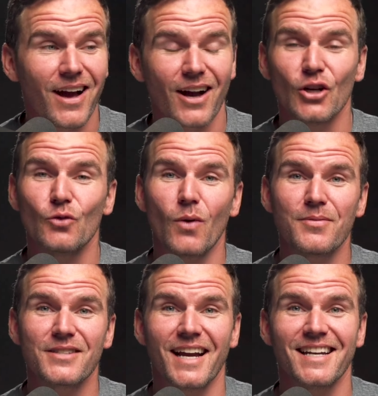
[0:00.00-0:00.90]
a good
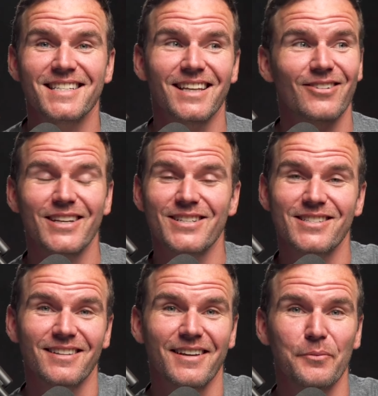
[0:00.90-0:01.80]
website is literally just
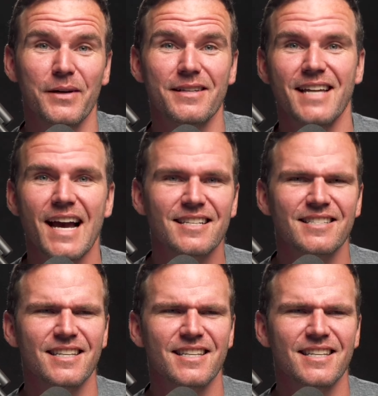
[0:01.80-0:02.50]
a little bit of text.